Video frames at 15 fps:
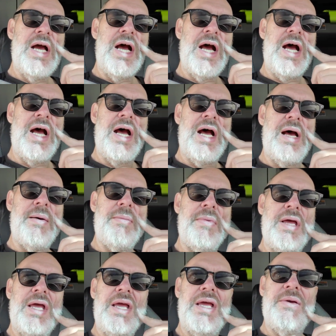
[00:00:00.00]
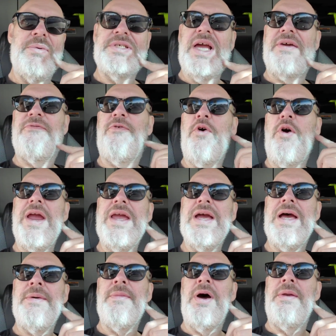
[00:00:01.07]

It was like 4 a.m.